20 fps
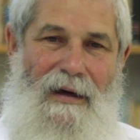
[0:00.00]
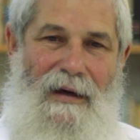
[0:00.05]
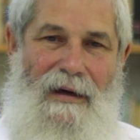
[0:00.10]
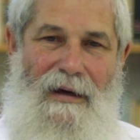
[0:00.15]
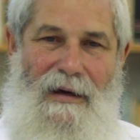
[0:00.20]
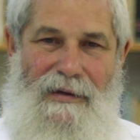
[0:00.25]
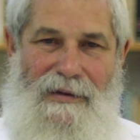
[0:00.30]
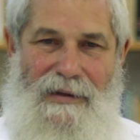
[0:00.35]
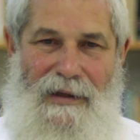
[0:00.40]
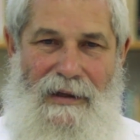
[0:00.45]

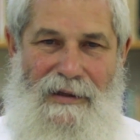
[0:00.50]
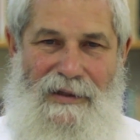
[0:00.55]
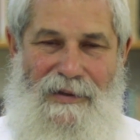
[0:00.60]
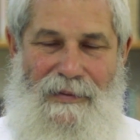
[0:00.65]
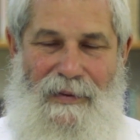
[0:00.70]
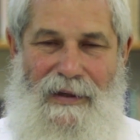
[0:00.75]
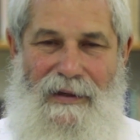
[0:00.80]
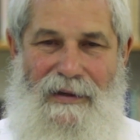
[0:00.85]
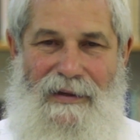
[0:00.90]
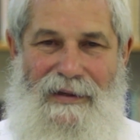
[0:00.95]
as I'll
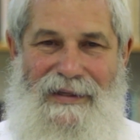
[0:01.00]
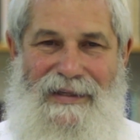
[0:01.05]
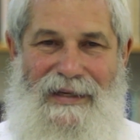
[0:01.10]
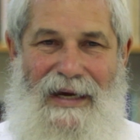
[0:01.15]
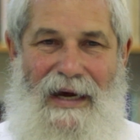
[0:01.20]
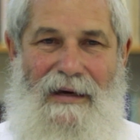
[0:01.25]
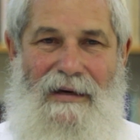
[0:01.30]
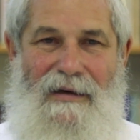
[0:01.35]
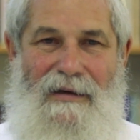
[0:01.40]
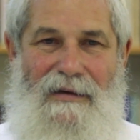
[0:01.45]
explain in a
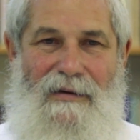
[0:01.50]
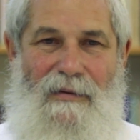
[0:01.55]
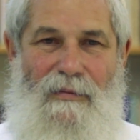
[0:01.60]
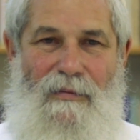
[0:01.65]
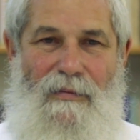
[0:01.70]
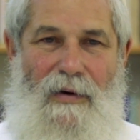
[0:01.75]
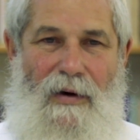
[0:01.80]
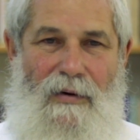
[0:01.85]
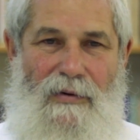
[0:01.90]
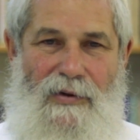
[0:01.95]
second,
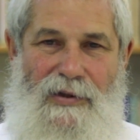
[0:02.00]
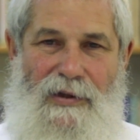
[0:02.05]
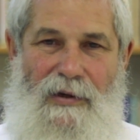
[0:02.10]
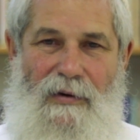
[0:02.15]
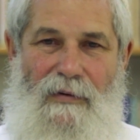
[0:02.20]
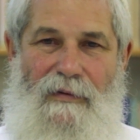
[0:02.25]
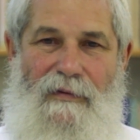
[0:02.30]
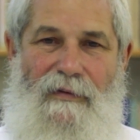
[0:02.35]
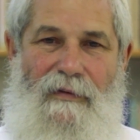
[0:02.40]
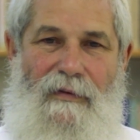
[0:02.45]

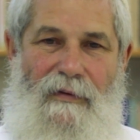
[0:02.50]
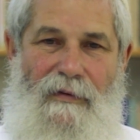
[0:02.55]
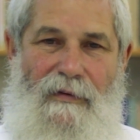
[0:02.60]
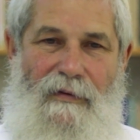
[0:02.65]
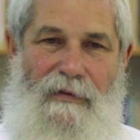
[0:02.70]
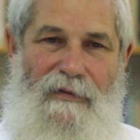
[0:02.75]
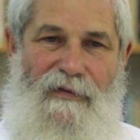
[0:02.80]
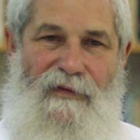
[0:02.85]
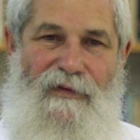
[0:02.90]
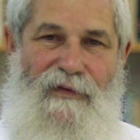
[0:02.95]
Moshe
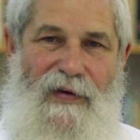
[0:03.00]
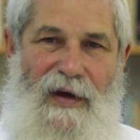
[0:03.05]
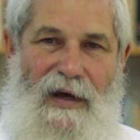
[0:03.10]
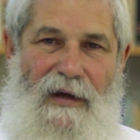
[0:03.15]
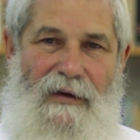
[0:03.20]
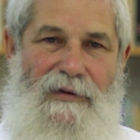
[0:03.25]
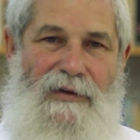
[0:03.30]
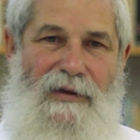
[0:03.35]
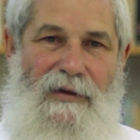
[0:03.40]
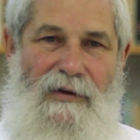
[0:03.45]

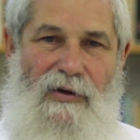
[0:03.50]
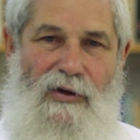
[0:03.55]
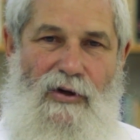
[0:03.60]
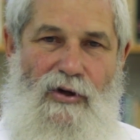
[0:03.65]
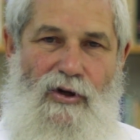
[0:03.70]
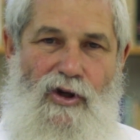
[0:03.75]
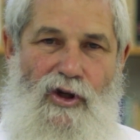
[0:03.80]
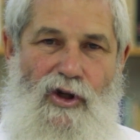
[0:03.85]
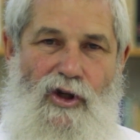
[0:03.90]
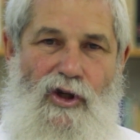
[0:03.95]
felt
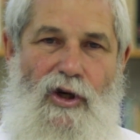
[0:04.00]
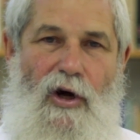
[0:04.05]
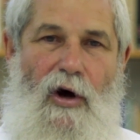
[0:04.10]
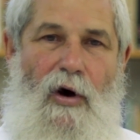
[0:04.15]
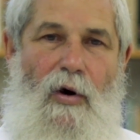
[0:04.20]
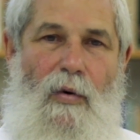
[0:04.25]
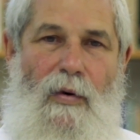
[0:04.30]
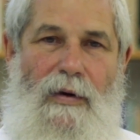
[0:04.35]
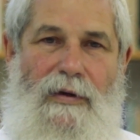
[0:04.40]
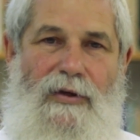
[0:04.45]

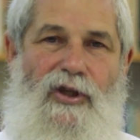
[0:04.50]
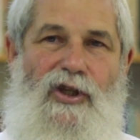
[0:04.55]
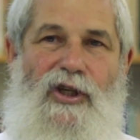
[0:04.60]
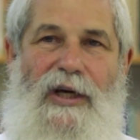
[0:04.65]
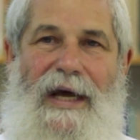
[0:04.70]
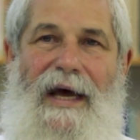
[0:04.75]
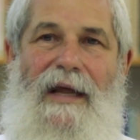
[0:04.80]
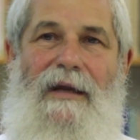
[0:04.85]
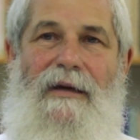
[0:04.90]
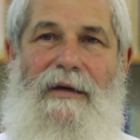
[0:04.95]
so
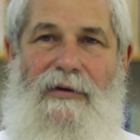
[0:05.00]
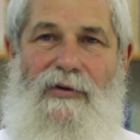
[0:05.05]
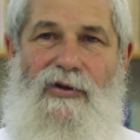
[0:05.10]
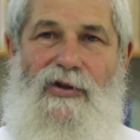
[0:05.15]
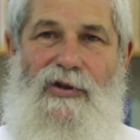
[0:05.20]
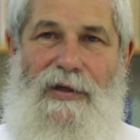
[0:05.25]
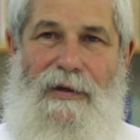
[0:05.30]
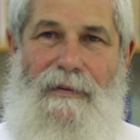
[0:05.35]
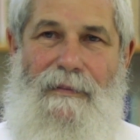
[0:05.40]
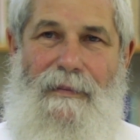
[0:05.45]

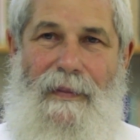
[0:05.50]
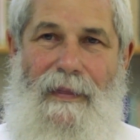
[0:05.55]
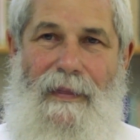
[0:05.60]
challenged